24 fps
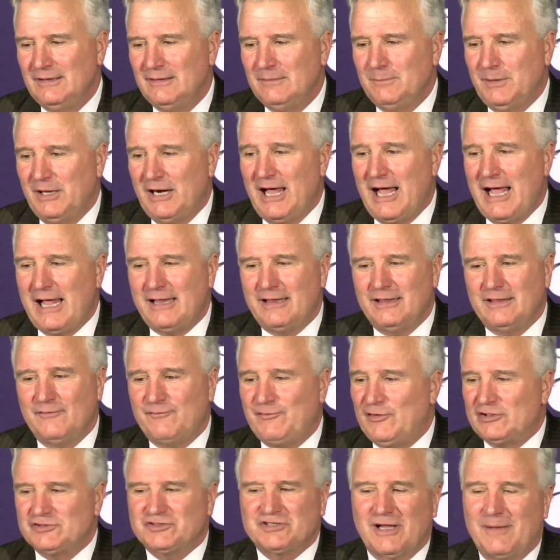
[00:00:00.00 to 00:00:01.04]
but I, the
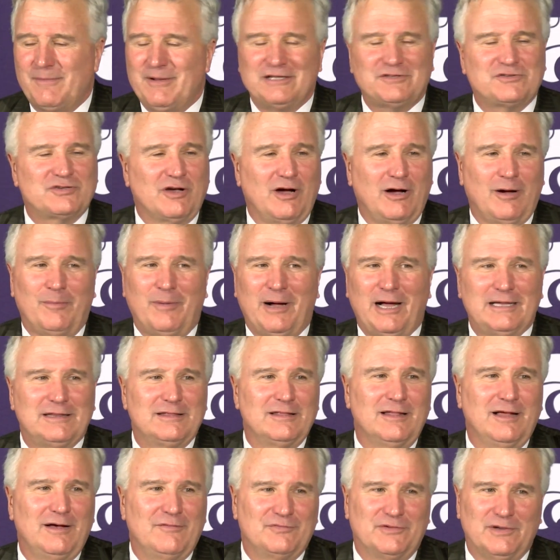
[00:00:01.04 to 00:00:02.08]
first time I saw him, I
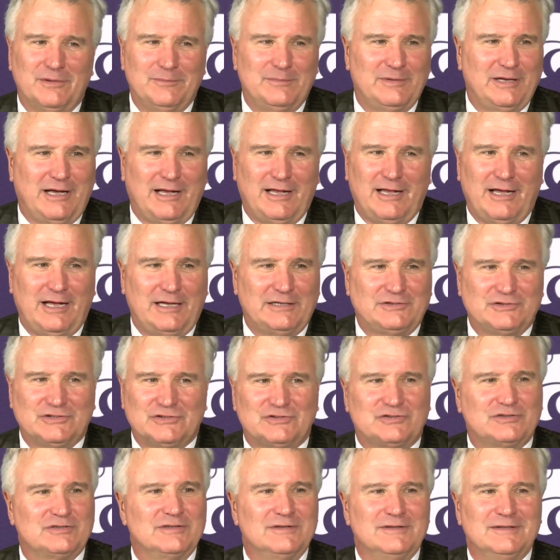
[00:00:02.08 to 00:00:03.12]
loved him. I, I
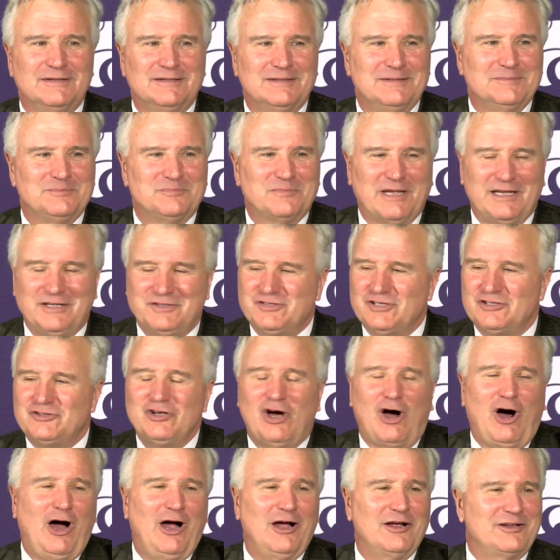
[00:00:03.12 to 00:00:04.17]
just, he's a
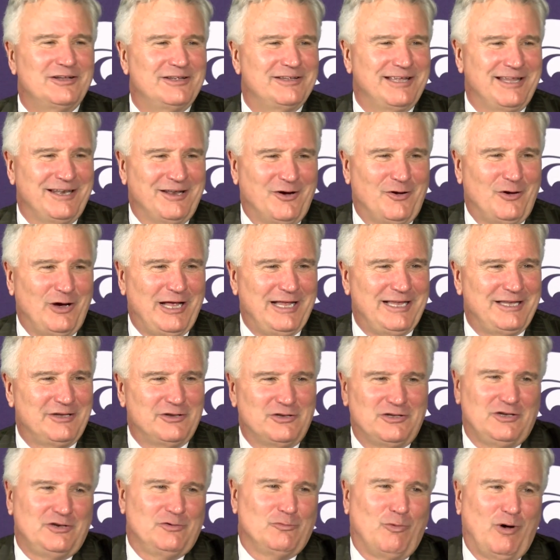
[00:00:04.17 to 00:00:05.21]
dog. You know, I,
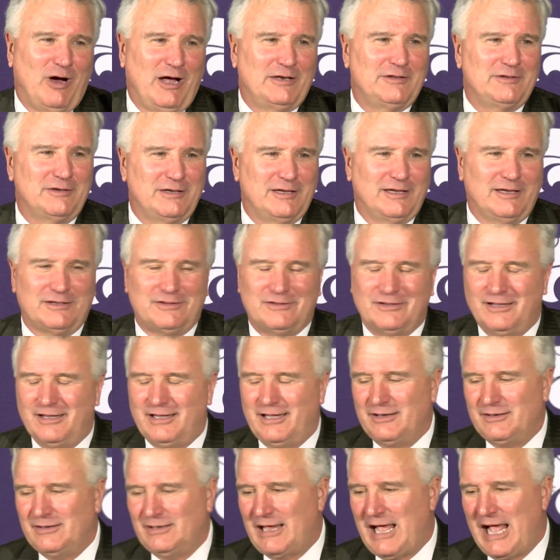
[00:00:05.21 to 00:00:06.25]
you, you want,
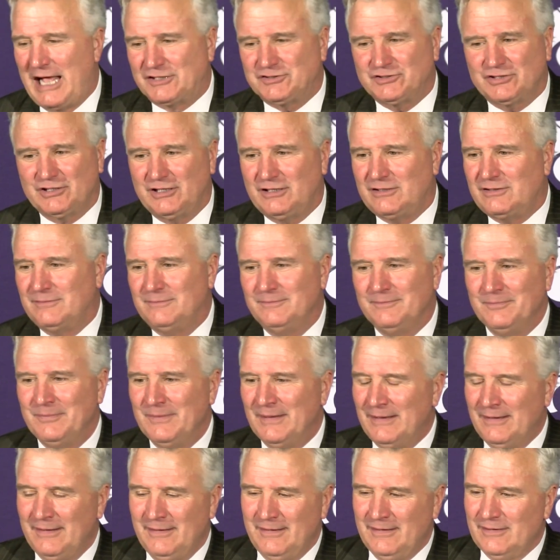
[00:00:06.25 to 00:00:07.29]
and actually,
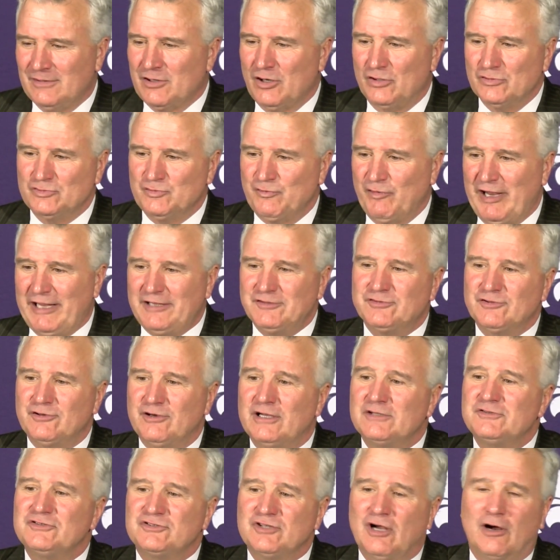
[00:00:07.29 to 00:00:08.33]
Coach Fraser
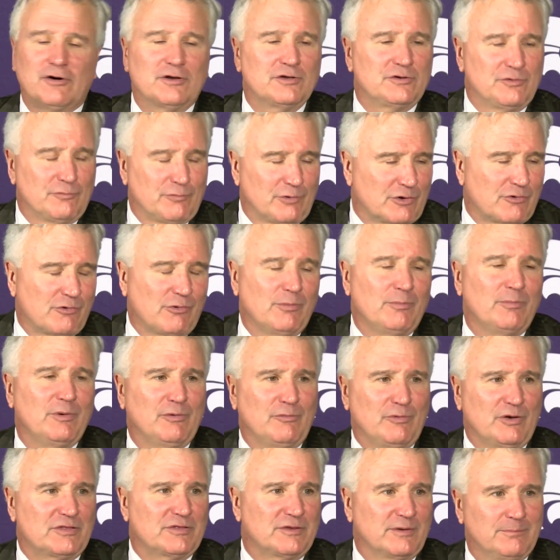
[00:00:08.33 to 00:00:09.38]
had started the
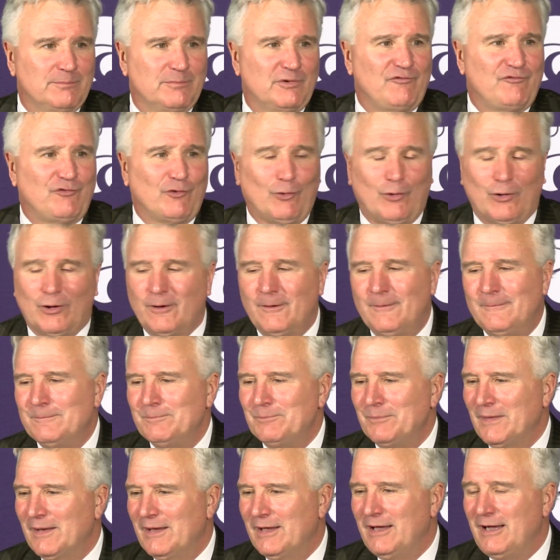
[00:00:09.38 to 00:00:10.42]
recruitment with them before.
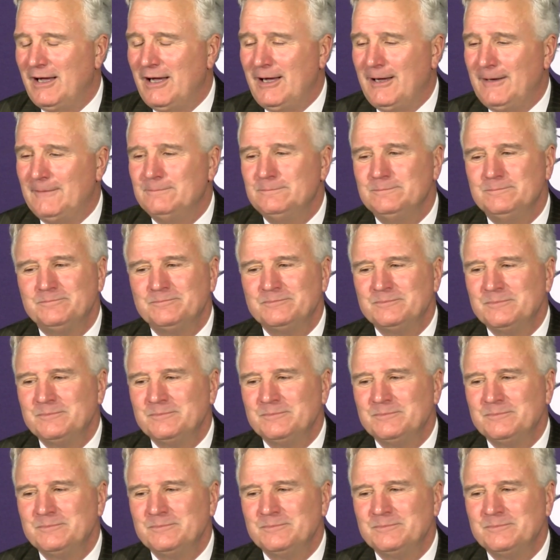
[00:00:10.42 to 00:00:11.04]
Um,